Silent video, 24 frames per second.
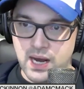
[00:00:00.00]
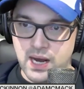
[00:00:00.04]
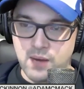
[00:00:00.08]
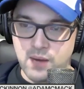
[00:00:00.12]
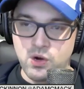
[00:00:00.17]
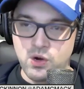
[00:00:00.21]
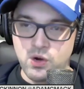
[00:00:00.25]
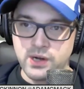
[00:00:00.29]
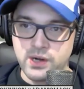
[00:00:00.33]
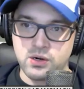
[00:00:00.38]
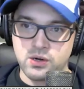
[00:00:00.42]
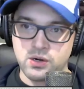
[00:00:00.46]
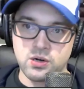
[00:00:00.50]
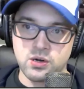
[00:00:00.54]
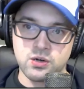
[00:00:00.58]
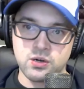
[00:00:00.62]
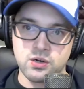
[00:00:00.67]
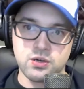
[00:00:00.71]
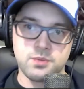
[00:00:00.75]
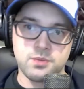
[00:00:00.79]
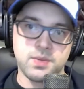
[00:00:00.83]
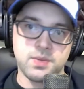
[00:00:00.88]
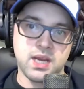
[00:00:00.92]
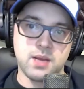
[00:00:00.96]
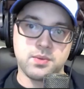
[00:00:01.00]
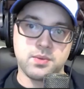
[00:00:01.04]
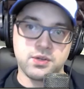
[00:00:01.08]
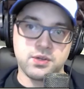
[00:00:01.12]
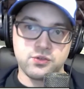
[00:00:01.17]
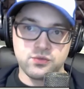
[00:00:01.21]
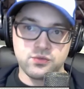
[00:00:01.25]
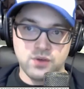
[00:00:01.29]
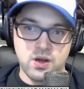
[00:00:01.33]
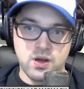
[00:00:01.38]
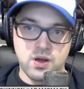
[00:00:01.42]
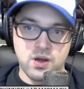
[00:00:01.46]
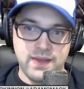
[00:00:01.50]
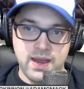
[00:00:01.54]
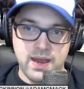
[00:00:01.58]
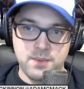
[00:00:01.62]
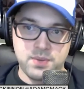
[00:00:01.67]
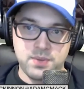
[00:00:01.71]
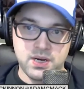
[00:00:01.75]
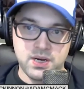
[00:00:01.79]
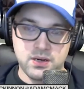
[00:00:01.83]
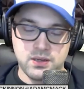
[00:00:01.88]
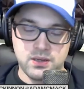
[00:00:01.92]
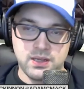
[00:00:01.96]
I want her to be able to draw
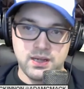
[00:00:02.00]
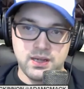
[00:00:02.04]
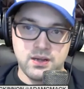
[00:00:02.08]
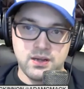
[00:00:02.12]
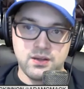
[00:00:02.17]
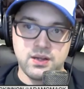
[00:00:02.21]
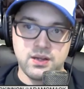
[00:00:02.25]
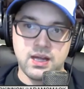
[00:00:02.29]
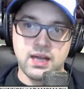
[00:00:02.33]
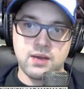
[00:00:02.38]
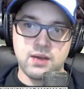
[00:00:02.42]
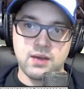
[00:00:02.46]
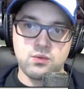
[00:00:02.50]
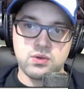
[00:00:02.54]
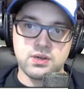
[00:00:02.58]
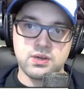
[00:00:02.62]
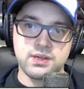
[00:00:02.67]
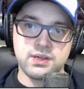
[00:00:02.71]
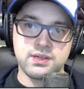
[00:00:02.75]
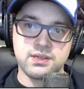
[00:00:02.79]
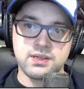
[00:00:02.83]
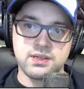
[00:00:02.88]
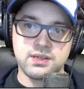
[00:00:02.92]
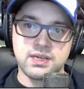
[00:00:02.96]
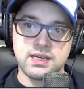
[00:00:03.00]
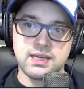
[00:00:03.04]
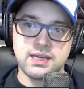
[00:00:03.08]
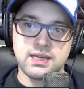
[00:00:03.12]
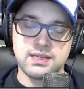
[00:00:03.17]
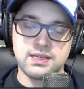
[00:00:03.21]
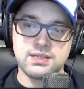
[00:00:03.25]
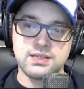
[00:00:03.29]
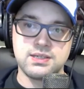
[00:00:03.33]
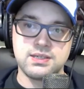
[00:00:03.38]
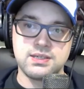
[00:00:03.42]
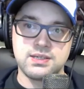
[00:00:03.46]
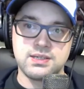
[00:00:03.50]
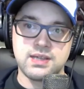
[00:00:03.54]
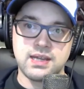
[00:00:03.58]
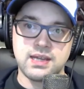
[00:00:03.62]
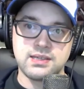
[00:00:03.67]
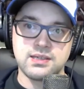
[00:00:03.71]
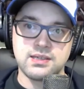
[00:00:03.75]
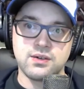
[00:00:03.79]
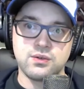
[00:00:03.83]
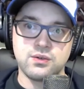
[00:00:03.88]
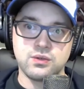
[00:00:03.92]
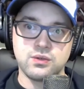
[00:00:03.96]
that parallel. I want kids
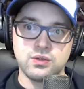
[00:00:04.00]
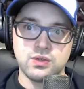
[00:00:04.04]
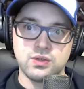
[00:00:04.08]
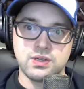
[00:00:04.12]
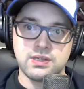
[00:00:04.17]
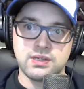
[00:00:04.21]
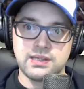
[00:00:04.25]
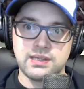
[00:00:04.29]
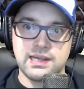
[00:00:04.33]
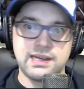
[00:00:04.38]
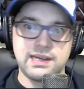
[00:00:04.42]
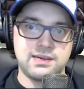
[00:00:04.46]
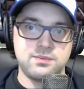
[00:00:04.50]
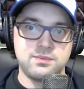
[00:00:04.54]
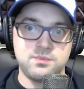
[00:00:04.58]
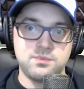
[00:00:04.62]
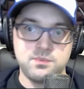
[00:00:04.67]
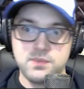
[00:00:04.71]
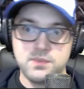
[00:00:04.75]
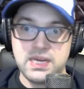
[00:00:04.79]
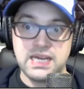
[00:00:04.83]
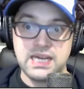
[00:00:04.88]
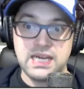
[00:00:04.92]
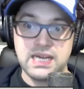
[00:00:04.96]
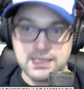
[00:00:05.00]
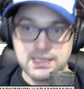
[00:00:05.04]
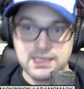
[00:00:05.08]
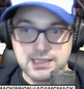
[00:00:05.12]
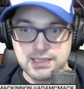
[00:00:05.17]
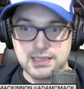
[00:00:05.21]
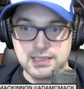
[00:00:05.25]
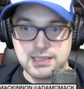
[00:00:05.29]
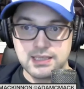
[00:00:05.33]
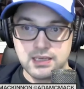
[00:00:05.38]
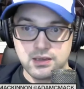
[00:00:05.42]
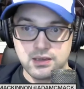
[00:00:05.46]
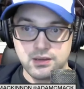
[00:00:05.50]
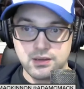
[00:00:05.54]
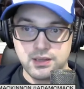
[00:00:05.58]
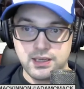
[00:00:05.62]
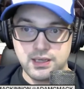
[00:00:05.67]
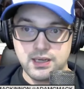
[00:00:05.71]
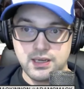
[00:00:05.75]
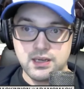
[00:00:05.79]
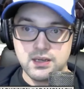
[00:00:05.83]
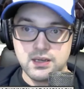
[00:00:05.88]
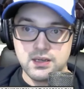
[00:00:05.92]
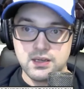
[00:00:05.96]
that don't look like me
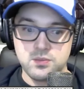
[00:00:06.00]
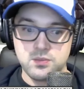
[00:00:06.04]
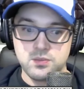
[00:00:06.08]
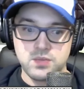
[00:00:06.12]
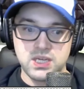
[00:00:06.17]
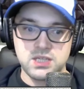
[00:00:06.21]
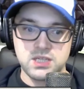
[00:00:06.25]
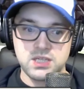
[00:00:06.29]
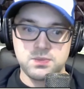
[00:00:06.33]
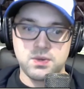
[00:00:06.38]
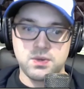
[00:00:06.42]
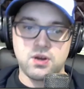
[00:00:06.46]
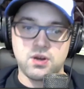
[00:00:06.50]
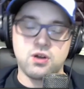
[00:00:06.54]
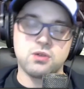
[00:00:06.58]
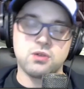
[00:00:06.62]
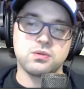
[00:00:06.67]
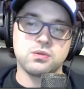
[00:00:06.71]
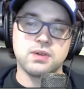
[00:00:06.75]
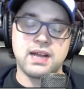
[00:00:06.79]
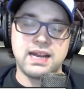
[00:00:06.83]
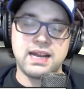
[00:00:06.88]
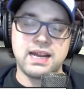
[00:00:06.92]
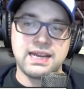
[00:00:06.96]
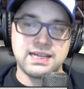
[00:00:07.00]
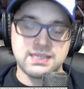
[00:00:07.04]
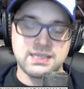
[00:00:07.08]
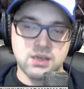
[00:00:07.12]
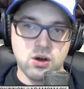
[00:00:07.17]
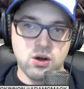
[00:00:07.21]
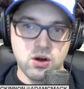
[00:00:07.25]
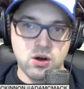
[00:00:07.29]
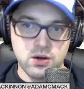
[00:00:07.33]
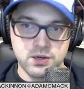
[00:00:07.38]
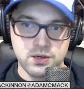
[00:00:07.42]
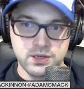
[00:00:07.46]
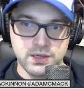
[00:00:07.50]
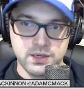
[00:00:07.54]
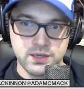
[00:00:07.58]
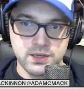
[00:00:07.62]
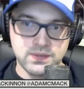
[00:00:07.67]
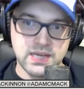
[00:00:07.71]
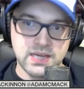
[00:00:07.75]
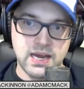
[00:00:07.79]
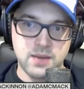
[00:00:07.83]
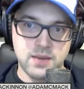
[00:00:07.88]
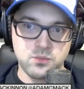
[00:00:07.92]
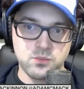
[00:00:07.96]
necessarily. Baseball already has a hard enough
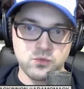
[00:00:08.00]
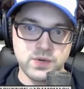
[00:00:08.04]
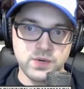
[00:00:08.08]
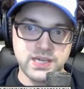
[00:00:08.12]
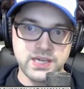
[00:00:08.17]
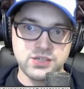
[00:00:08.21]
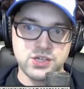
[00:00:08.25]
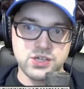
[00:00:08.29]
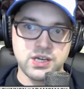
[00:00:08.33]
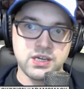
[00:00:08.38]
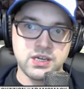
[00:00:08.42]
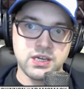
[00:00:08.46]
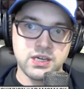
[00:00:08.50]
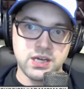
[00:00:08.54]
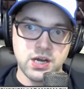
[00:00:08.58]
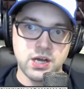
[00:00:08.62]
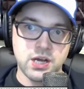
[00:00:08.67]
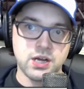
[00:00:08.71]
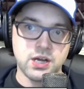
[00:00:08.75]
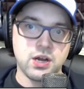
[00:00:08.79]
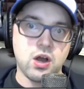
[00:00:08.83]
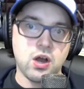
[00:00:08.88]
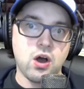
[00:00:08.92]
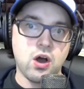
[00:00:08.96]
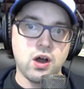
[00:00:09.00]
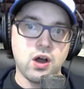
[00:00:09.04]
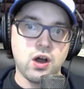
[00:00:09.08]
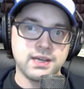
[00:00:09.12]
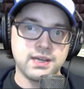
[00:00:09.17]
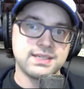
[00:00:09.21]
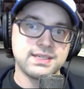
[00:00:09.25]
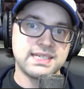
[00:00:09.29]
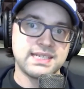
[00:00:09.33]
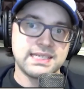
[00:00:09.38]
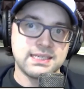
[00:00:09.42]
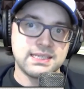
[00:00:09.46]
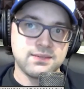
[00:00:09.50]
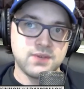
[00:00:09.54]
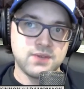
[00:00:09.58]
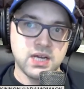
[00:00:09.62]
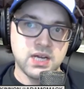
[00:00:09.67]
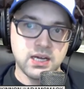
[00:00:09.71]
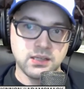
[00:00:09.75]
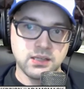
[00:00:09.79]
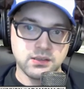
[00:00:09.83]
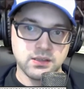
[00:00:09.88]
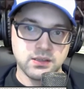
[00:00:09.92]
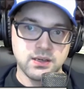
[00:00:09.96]
time reaching young audiences of
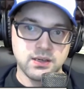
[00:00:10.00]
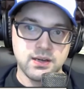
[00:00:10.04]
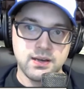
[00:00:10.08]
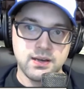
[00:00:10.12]
color.